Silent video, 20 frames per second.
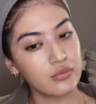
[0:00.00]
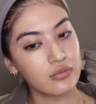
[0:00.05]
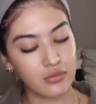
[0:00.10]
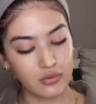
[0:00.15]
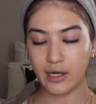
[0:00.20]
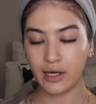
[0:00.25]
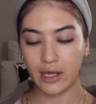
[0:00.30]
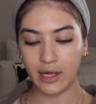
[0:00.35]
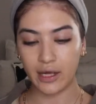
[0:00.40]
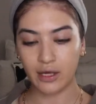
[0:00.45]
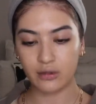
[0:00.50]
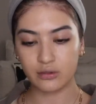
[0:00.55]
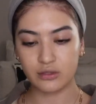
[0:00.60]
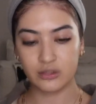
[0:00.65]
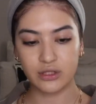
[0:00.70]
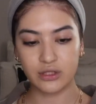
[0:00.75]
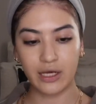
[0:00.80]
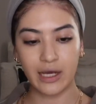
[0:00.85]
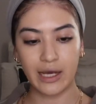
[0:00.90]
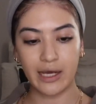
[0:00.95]
Now,
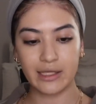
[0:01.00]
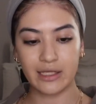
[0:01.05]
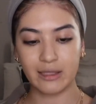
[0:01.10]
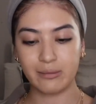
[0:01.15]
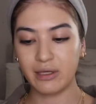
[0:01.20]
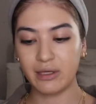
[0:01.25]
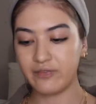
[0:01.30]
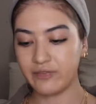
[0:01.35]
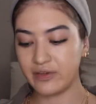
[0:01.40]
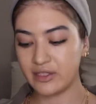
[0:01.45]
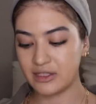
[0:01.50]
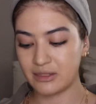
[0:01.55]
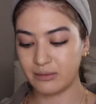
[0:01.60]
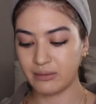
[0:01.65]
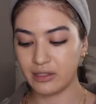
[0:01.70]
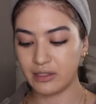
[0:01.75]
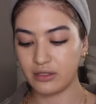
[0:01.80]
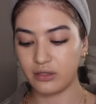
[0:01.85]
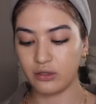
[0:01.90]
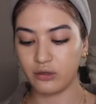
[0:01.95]
to highlight my face, I'm
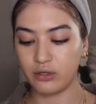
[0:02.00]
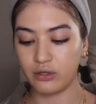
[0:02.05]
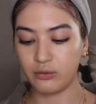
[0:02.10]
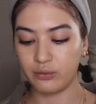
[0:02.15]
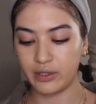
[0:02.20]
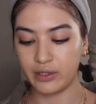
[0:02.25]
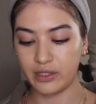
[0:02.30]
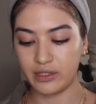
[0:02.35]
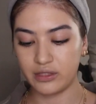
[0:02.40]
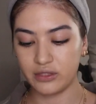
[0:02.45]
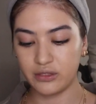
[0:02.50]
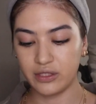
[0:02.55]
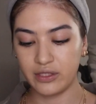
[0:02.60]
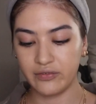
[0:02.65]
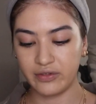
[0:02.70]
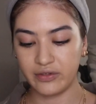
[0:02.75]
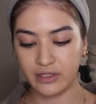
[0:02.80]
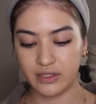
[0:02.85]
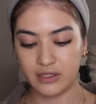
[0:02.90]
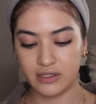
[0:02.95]
going to go in with two
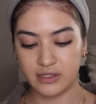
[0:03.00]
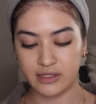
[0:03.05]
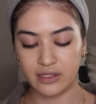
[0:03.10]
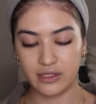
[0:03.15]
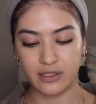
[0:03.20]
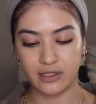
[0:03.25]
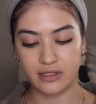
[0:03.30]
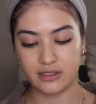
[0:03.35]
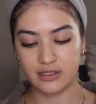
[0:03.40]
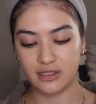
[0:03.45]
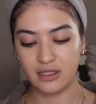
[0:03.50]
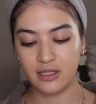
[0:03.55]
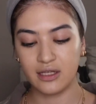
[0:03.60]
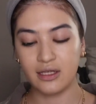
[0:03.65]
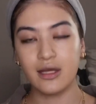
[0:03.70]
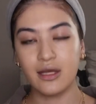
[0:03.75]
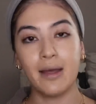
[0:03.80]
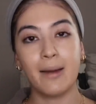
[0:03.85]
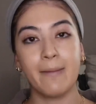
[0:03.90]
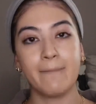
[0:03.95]
different concealers.
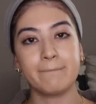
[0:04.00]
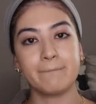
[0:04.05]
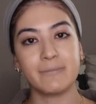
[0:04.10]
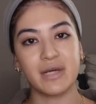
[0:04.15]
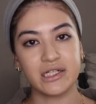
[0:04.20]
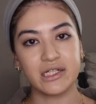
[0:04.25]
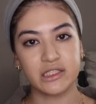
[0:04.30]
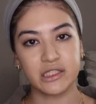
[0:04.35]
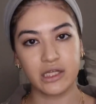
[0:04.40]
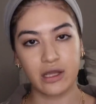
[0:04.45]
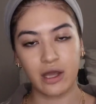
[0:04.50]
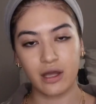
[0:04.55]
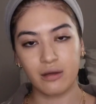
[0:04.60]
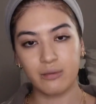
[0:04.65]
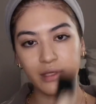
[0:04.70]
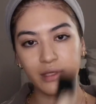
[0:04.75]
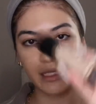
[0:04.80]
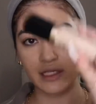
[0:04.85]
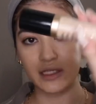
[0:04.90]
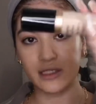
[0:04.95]
My jam
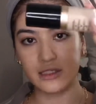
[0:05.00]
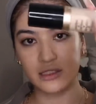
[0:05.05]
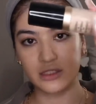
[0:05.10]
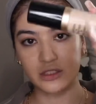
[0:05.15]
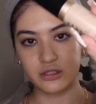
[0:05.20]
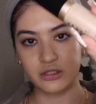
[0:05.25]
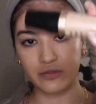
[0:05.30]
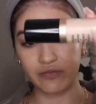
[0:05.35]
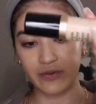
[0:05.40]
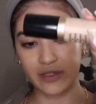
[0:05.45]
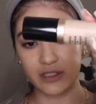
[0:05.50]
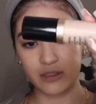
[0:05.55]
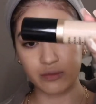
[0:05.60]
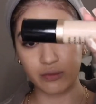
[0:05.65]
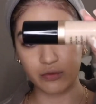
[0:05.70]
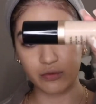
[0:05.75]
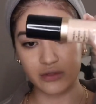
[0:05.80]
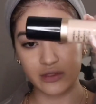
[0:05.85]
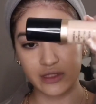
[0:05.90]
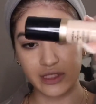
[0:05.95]
is Too Faced
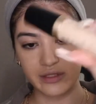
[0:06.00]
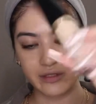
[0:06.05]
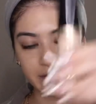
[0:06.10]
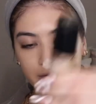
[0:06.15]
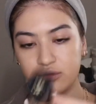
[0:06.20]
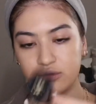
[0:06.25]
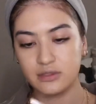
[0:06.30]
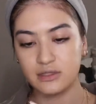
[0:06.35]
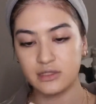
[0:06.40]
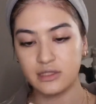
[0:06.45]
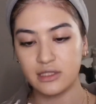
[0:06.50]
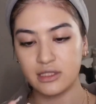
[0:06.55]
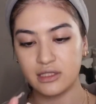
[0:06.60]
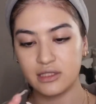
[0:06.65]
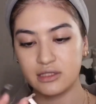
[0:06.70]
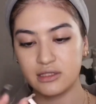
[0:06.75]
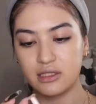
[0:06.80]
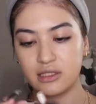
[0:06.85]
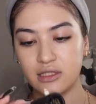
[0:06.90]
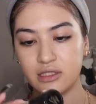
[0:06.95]
Multi-Use. This
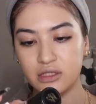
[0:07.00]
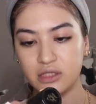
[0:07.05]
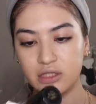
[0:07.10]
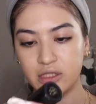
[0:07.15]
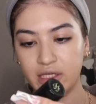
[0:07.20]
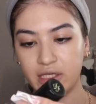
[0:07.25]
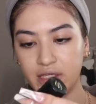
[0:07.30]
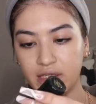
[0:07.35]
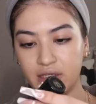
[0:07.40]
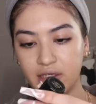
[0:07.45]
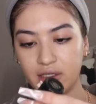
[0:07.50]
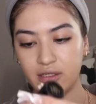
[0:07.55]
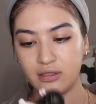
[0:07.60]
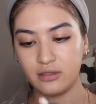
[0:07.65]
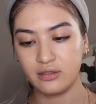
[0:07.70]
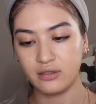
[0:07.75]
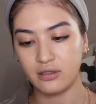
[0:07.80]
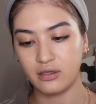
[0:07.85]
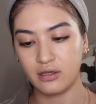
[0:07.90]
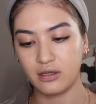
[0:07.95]
is in the shade
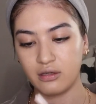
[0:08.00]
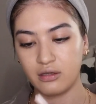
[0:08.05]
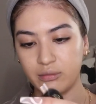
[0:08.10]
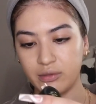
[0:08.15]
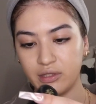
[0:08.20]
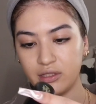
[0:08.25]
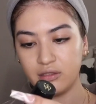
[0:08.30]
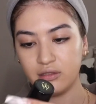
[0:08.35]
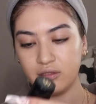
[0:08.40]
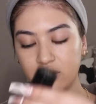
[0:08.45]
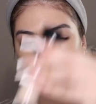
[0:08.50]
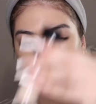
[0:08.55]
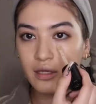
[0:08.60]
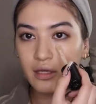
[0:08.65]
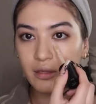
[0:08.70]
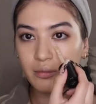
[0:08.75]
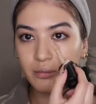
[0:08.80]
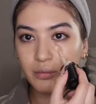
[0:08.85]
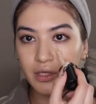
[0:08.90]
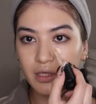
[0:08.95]
Almond.
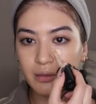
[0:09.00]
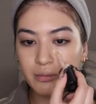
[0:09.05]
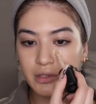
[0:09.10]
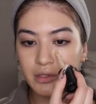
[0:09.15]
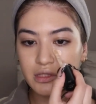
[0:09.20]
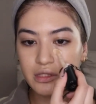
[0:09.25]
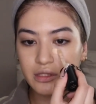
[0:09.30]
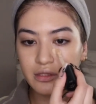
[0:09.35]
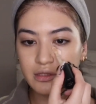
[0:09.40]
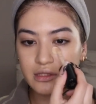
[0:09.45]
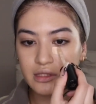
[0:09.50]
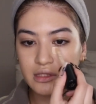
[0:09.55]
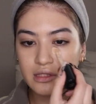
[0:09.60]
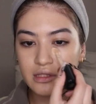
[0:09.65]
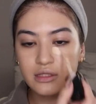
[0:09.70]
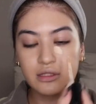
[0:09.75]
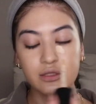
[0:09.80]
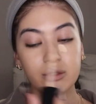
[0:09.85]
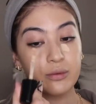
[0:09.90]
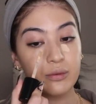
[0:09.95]
Pretty much use this
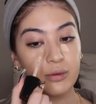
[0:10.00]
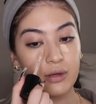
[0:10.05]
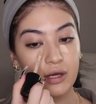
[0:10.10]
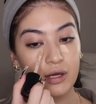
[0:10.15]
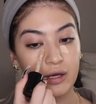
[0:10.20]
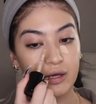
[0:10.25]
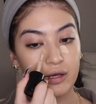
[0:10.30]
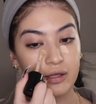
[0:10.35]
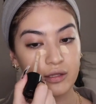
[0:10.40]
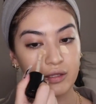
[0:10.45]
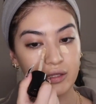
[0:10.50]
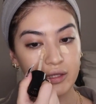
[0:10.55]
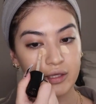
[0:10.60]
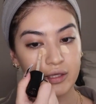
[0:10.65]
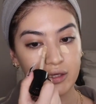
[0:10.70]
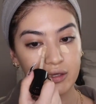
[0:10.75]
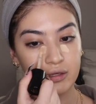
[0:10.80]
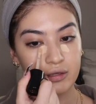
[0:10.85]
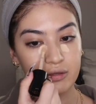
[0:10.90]
to highlight.